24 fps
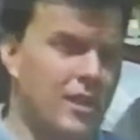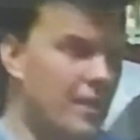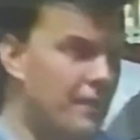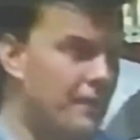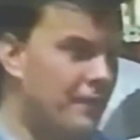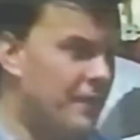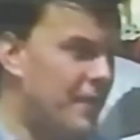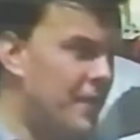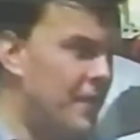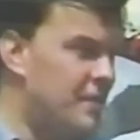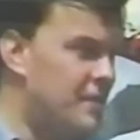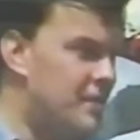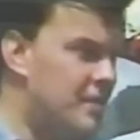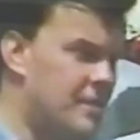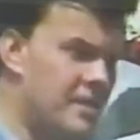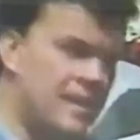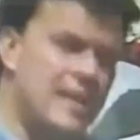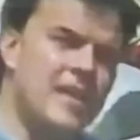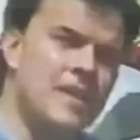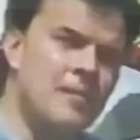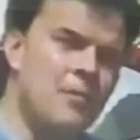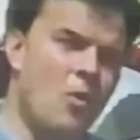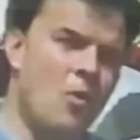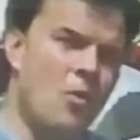if East
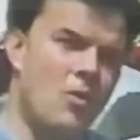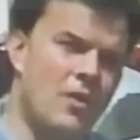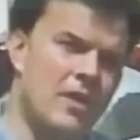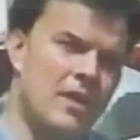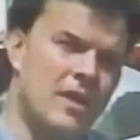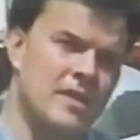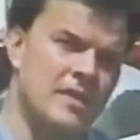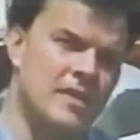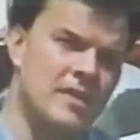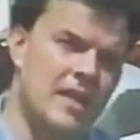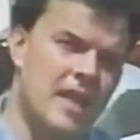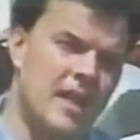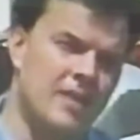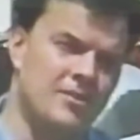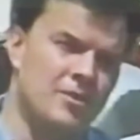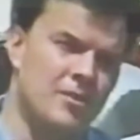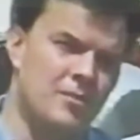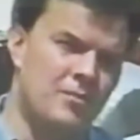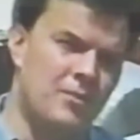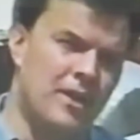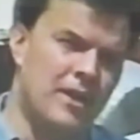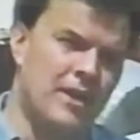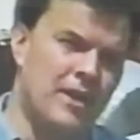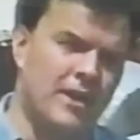Timor is allowed
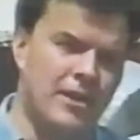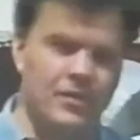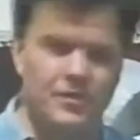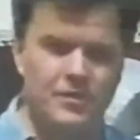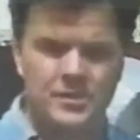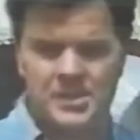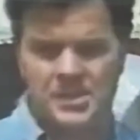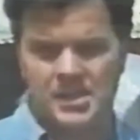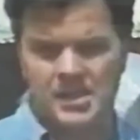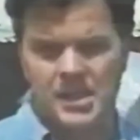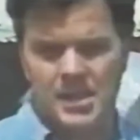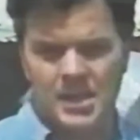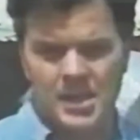to break loose,